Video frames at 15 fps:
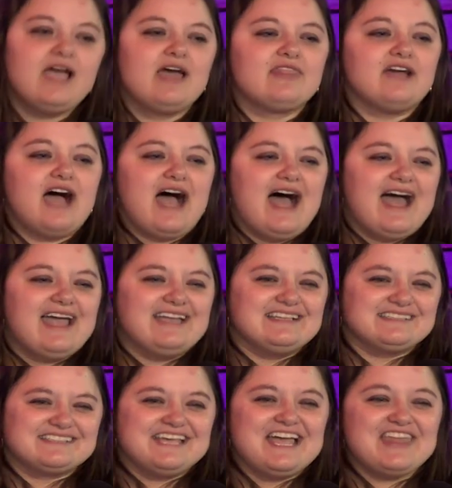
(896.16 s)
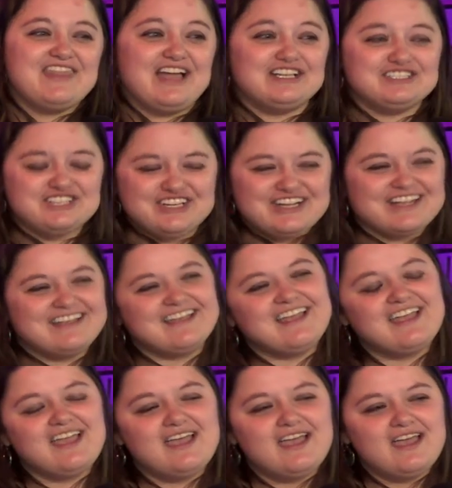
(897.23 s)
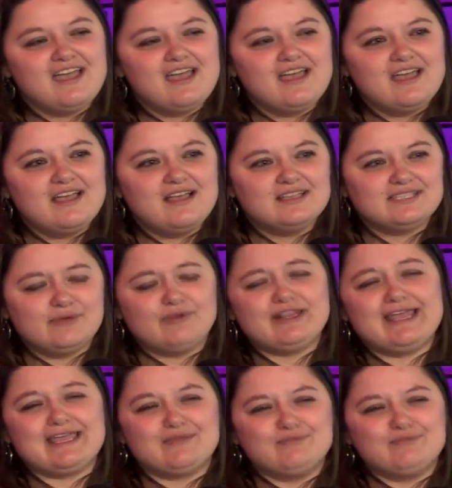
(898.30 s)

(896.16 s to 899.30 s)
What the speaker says: the eyes that took someone like